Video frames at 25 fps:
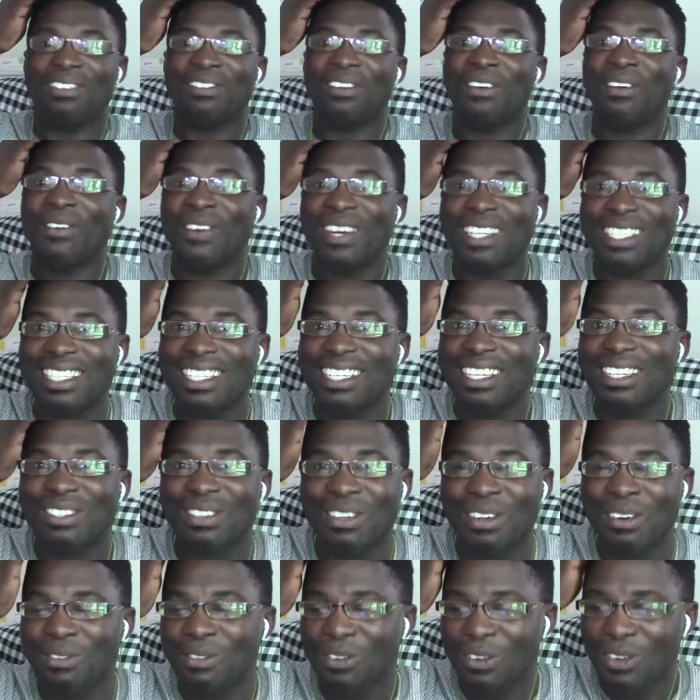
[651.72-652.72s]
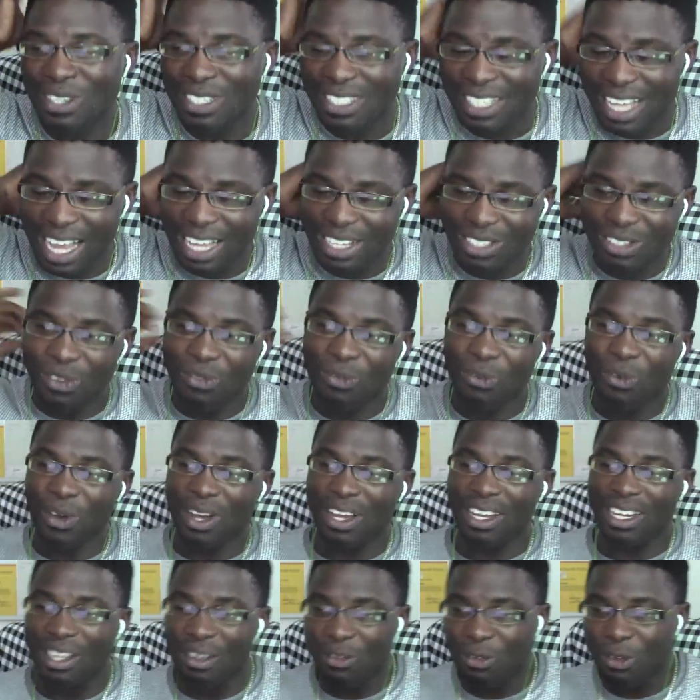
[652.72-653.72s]
for requesting this one. Of course, guys, don't
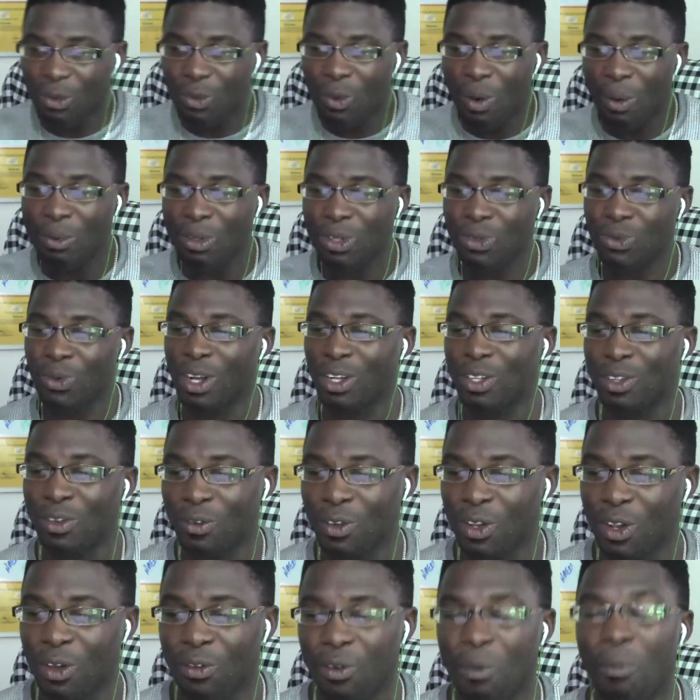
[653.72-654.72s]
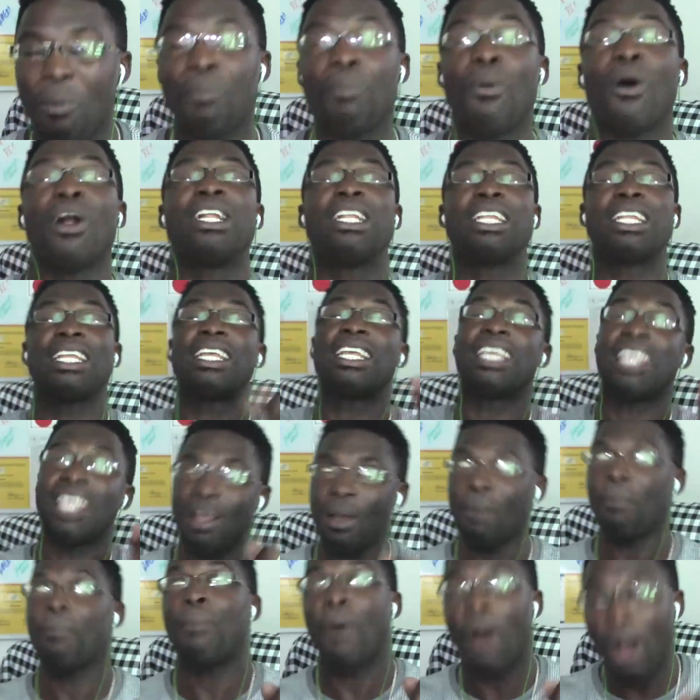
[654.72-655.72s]
forget if you want me to react to a video from punk,
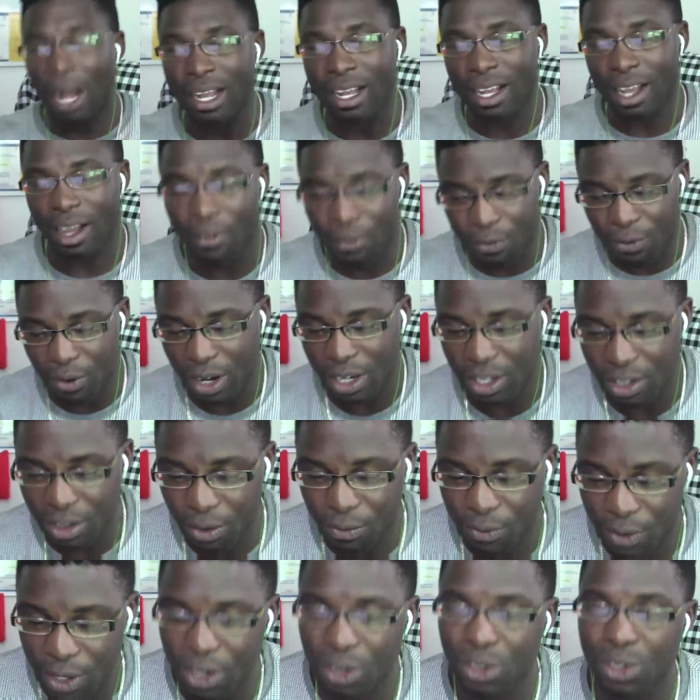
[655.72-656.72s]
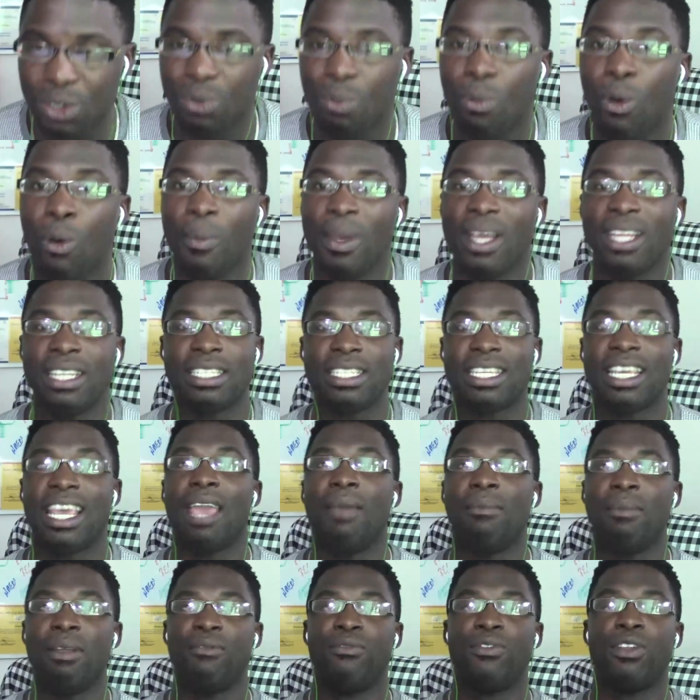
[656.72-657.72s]
punk funny videos, moments,
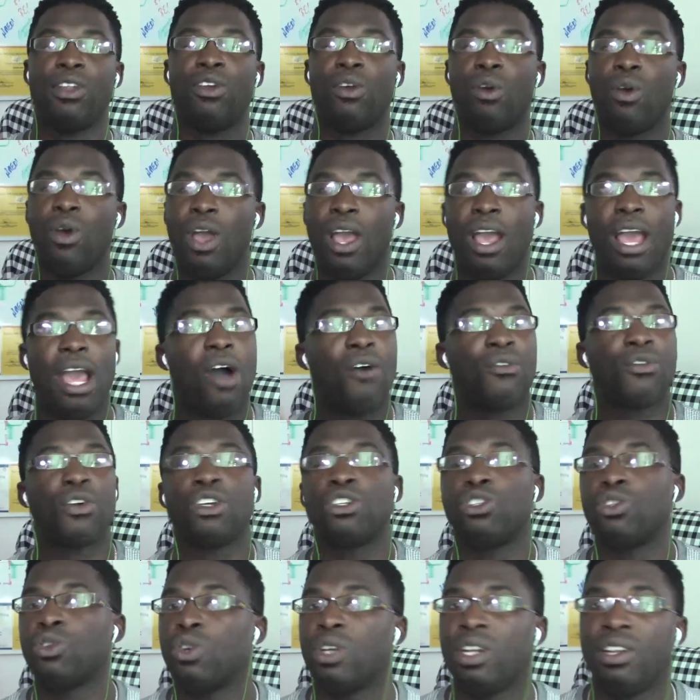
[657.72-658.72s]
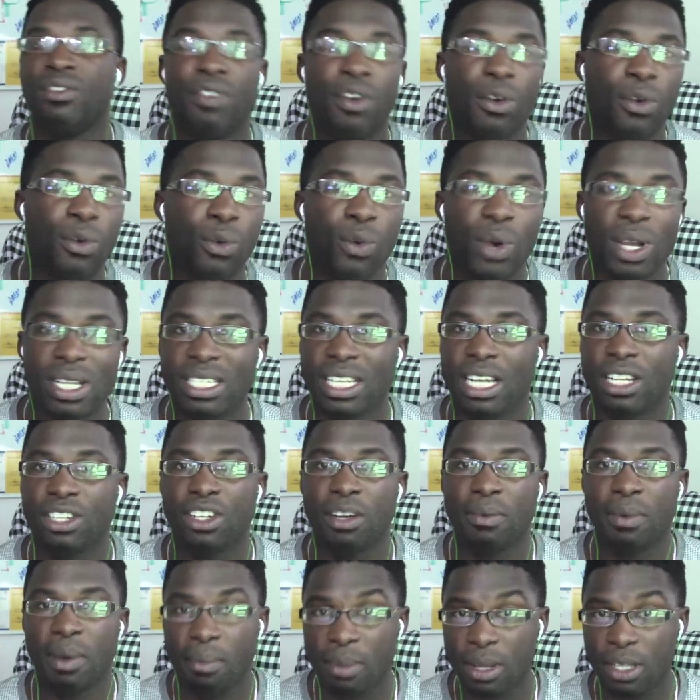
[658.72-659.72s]
gaming video. Of course, you could leave a request. I'll try
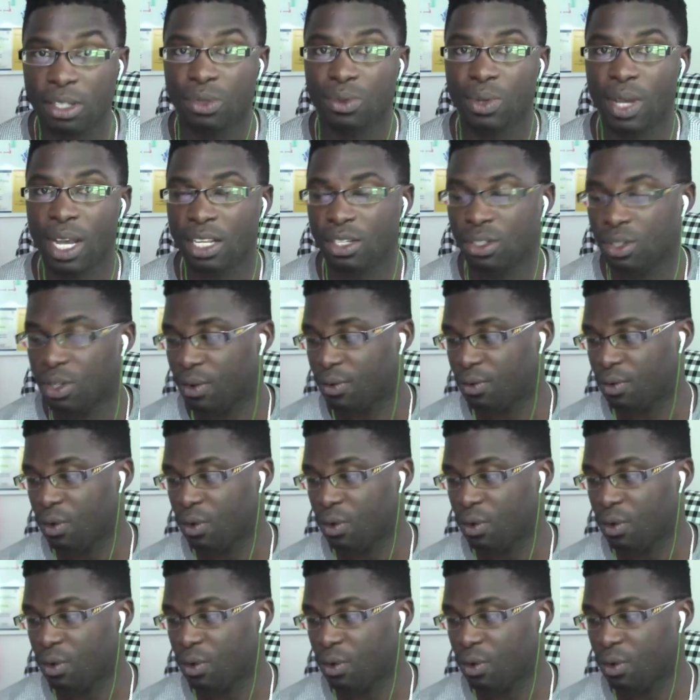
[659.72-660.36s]
my best to react to it. Of